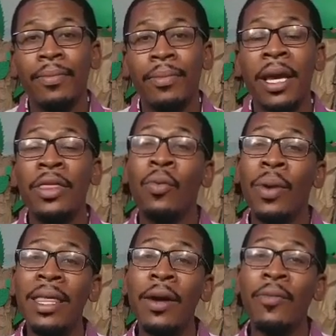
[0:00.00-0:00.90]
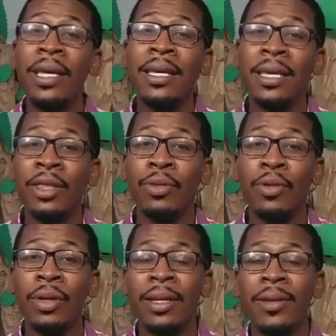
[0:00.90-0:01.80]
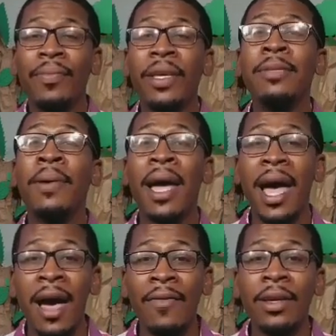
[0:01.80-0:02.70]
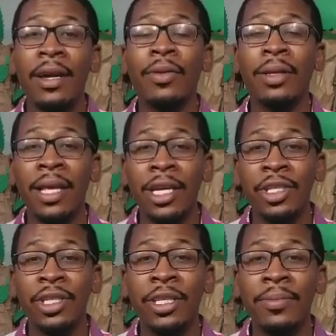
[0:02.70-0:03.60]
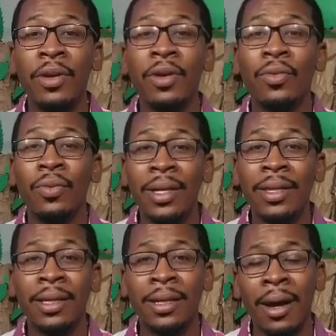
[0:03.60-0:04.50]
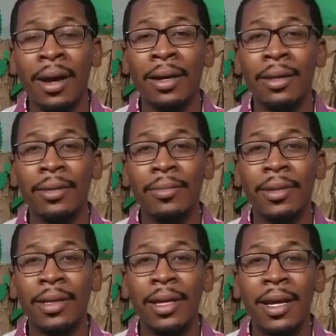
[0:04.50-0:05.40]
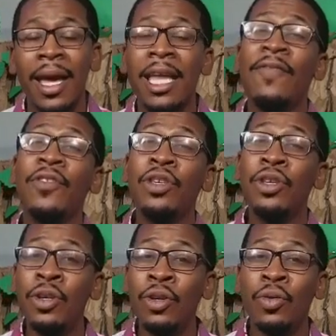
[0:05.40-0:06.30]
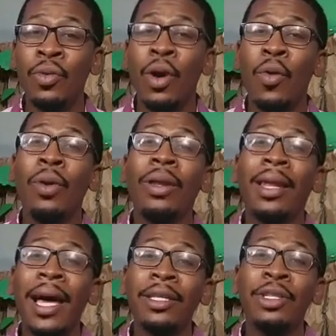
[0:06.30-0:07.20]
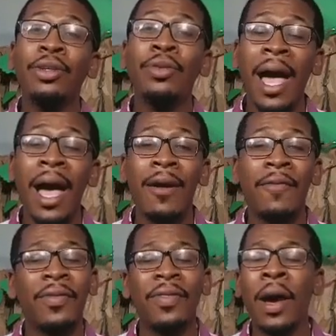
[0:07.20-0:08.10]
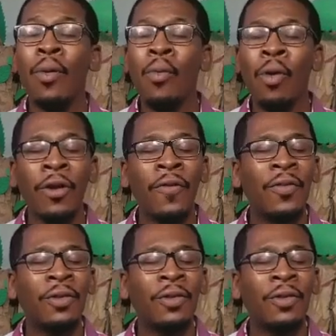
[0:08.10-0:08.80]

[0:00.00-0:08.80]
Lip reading: And the way that we can get through it is by having a relationship with God. And if you would like to have that wonderful,